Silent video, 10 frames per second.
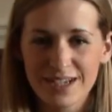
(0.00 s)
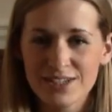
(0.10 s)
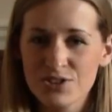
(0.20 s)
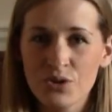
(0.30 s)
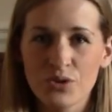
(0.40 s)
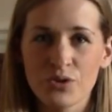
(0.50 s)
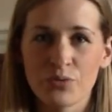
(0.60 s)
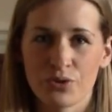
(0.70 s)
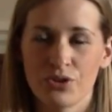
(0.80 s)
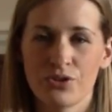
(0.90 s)
it's not going to
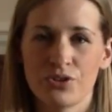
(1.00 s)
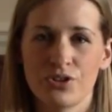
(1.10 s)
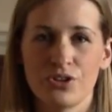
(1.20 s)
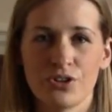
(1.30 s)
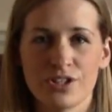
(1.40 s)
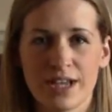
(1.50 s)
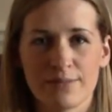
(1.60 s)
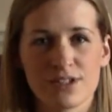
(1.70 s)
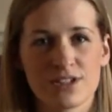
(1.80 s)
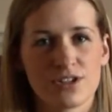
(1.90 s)
ruin your
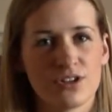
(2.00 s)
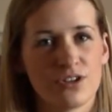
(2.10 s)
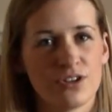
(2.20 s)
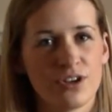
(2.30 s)
attempts to